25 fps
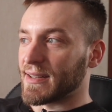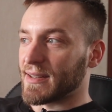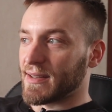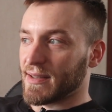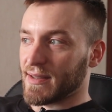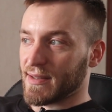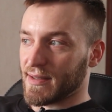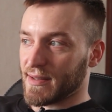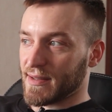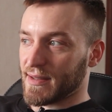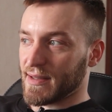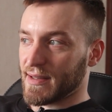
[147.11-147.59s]

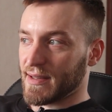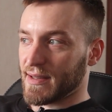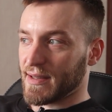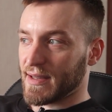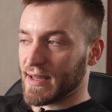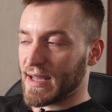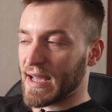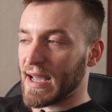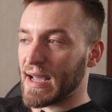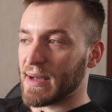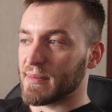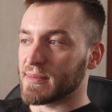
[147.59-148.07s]

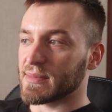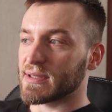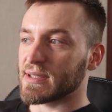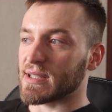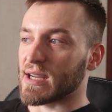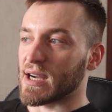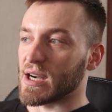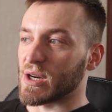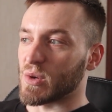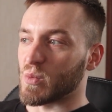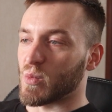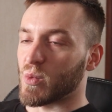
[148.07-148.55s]
hams
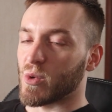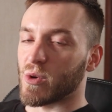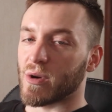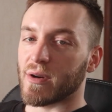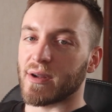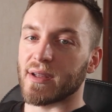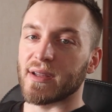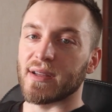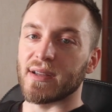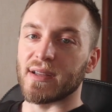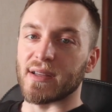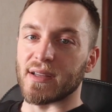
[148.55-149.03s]
are
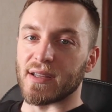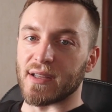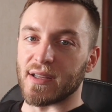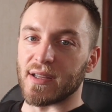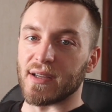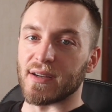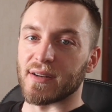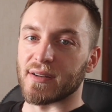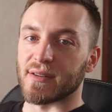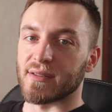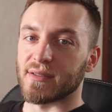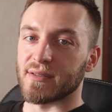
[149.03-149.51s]
working
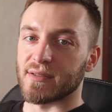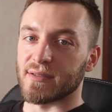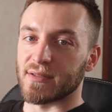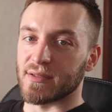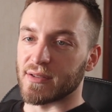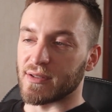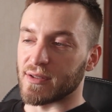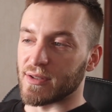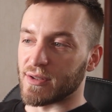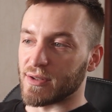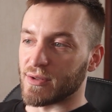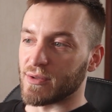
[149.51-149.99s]
here
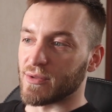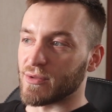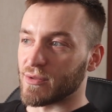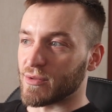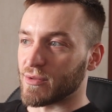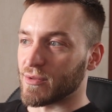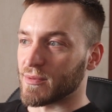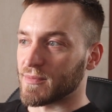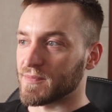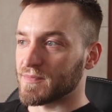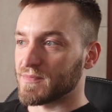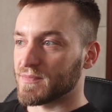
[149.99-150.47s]

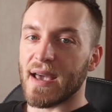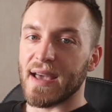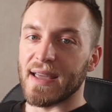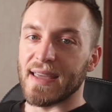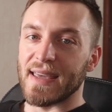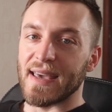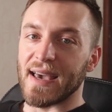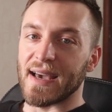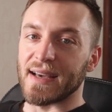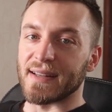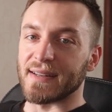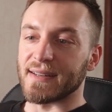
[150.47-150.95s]
too.
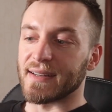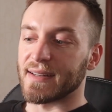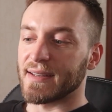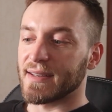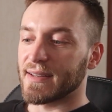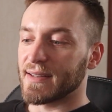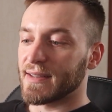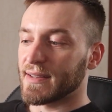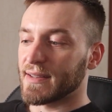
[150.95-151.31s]
Again,